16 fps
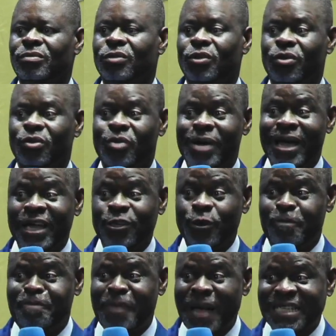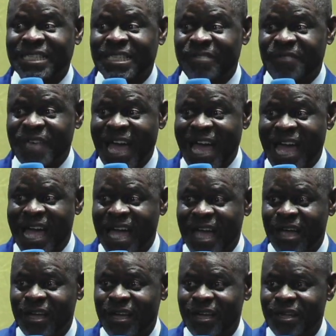When you persevere,
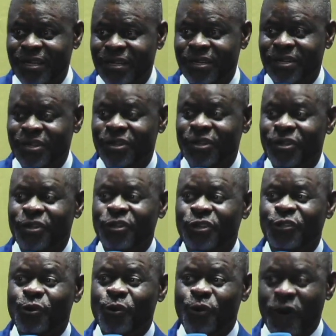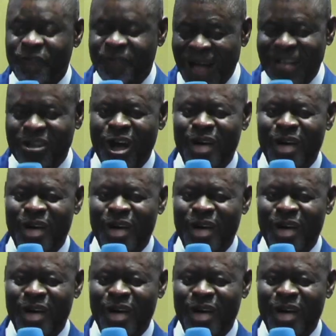you overcome